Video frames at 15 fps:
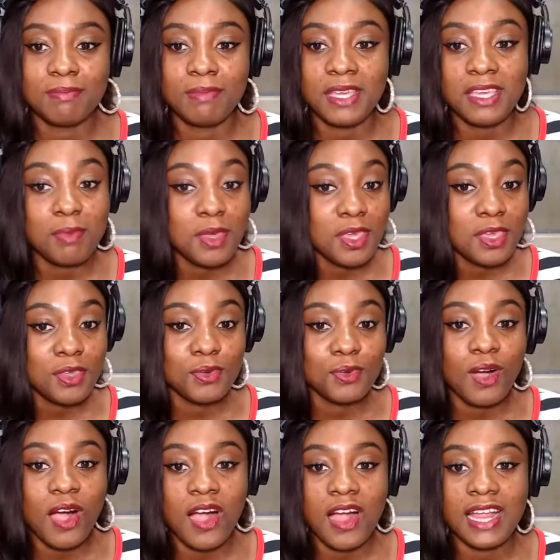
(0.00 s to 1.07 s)
Maybe
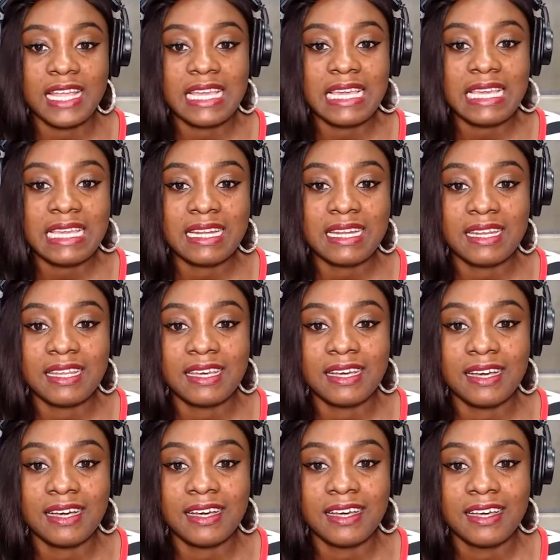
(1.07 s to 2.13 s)
you are in
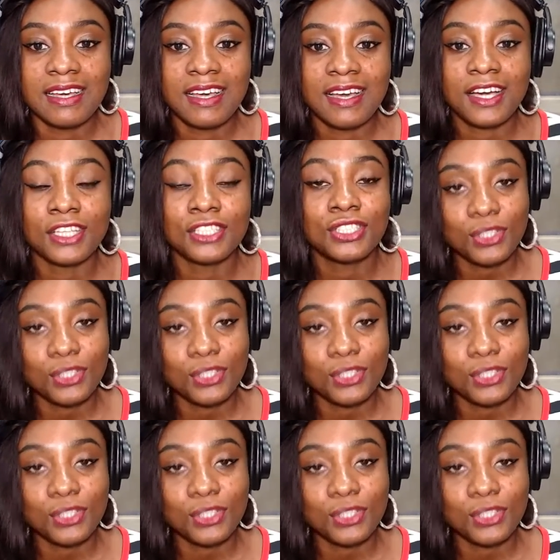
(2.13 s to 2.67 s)
a